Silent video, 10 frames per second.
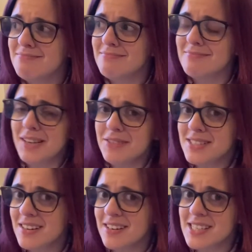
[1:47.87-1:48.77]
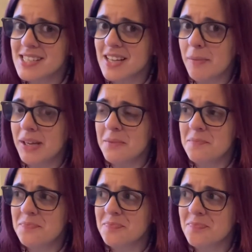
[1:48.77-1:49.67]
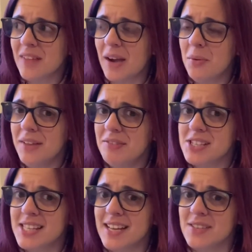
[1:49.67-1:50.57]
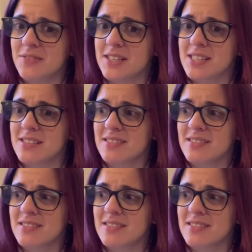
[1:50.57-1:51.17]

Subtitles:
Living Cert? I mean, I would understand if it's